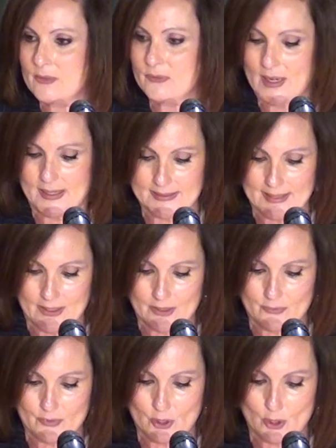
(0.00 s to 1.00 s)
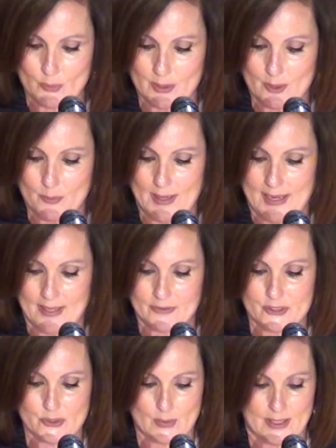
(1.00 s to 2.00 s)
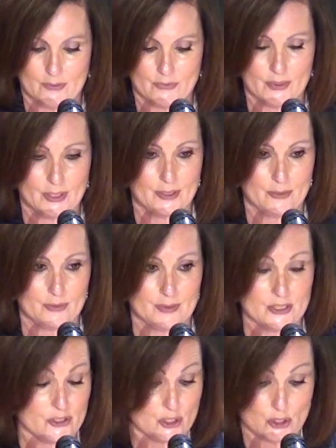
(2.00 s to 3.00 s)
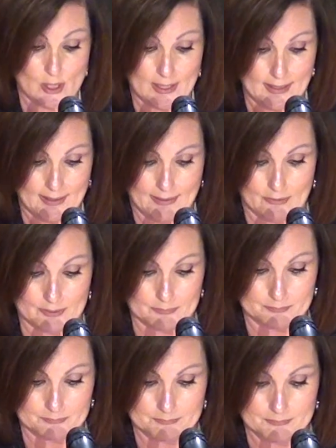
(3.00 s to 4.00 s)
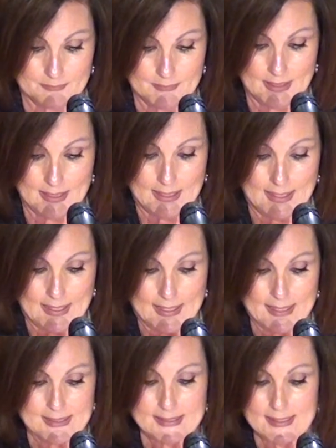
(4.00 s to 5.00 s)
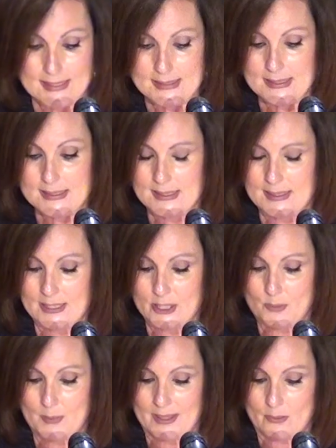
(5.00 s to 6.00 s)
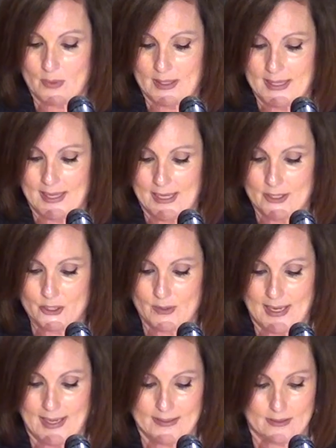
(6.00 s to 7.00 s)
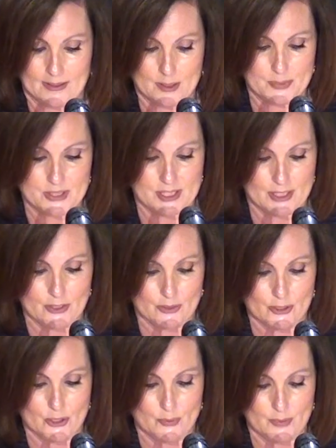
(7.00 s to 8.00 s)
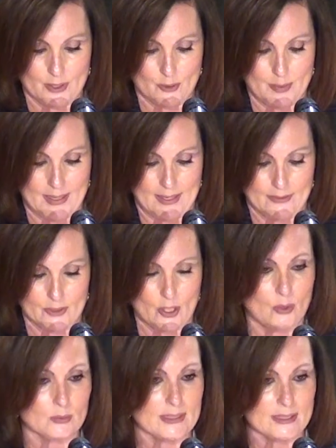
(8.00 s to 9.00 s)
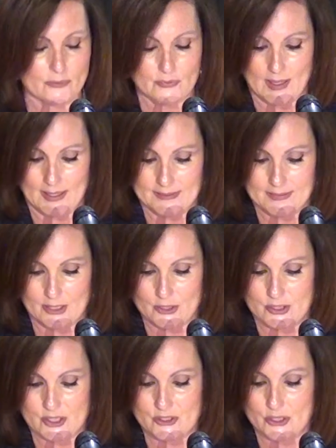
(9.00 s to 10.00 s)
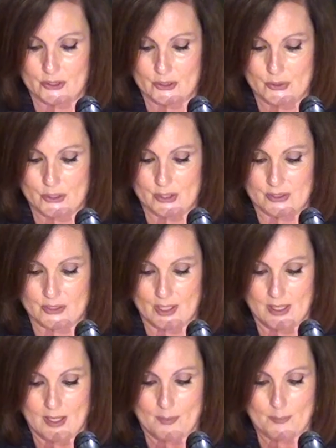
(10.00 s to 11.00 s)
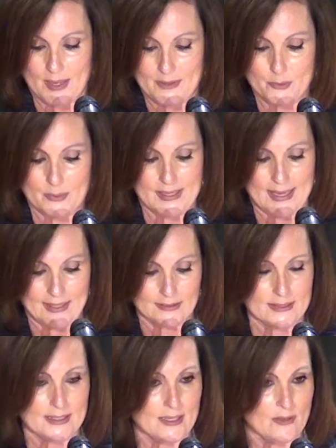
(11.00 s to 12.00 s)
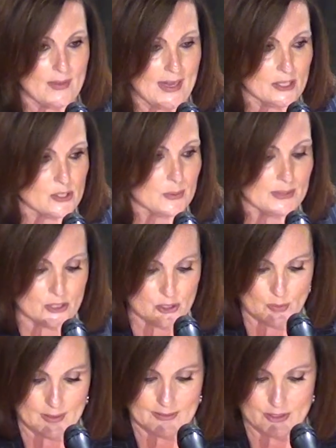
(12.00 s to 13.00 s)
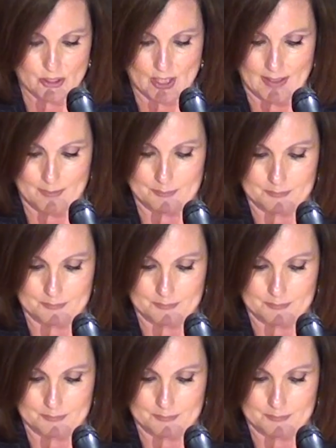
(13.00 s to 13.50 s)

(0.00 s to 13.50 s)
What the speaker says: find out if a career path is right for you is to try it out. It's easy to think you might want to hang your hat on a particular career path, only to find that you're disillusioned by the reality of actually doing the job.